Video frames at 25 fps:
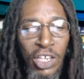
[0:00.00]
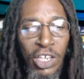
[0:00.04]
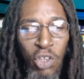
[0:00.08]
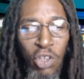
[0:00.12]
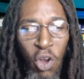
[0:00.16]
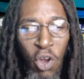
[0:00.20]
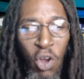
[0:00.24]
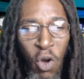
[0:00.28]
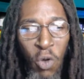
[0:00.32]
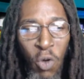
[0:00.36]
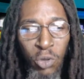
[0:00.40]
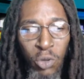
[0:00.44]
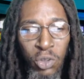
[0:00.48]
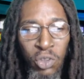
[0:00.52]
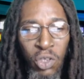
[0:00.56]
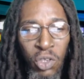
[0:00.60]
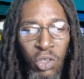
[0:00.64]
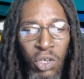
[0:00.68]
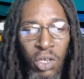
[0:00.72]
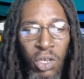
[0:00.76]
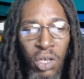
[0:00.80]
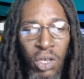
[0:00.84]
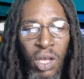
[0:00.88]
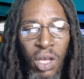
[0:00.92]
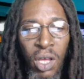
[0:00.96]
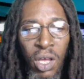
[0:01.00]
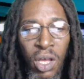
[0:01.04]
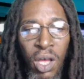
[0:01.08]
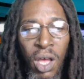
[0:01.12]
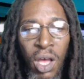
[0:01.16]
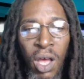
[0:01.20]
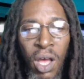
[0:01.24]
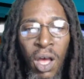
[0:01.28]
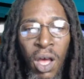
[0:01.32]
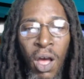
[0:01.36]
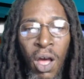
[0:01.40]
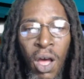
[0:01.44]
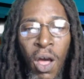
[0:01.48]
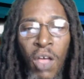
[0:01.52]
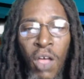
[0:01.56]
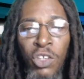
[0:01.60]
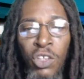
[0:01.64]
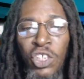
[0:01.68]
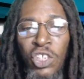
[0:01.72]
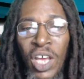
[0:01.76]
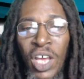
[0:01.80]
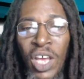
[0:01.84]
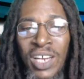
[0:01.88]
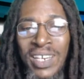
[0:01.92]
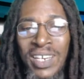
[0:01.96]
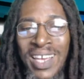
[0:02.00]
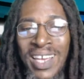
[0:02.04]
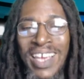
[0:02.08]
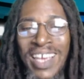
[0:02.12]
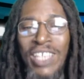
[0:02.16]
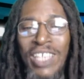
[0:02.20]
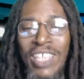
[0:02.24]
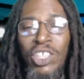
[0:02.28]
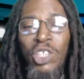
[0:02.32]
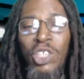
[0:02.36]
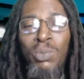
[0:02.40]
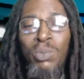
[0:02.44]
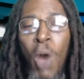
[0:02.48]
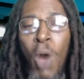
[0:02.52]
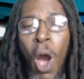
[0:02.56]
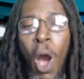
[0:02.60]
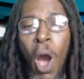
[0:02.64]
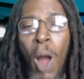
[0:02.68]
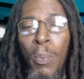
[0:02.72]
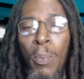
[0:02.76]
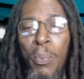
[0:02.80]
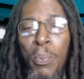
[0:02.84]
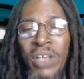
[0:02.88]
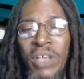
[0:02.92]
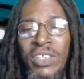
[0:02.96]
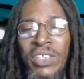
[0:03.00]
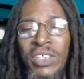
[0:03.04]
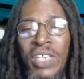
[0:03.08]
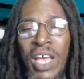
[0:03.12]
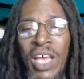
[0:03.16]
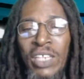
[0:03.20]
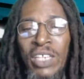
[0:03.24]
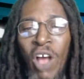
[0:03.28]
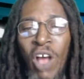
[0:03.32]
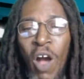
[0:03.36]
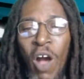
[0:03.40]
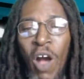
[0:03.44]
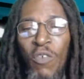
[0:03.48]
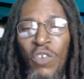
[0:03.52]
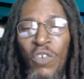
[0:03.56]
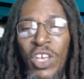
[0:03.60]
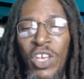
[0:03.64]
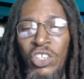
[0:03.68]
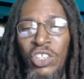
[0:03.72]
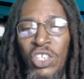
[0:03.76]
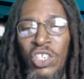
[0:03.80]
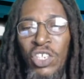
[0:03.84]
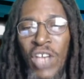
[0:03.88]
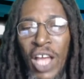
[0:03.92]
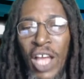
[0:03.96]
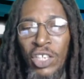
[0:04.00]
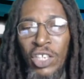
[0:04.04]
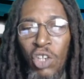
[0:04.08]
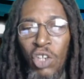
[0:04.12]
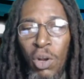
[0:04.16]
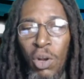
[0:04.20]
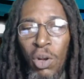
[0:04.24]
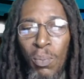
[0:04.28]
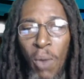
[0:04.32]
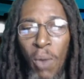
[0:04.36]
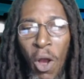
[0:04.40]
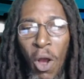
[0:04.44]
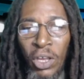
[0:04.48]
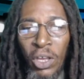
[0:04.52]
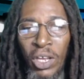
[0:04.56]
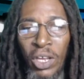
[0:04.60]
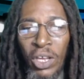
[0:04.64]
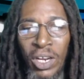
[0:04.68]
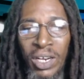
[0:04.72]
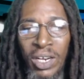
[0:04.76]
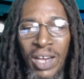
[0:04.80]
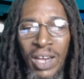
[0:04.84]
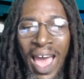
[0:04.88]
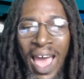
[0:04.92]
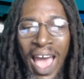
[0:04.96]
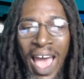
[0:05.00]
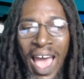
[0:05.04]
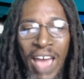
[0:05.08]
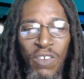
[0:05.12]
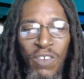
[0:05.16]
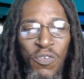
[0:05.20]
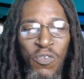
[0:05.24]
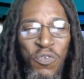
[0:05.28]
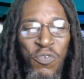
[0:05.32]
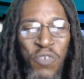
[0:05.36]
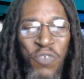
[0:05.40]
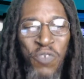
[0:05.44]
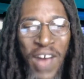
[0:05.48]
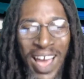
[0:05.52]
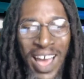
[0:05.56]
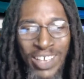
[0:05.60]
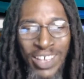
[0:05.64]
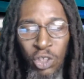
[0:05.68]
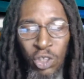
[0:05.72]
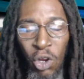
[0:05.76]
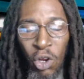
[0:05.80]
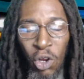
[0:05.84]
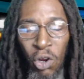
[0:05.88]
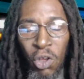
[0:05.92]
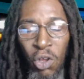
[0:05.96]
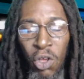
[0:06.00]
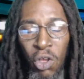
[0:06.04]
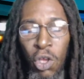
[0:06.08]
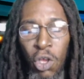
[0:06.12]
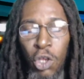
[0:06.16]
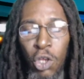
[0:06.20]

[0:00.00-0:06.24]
news. Janine Small, president of international market at Pfizer,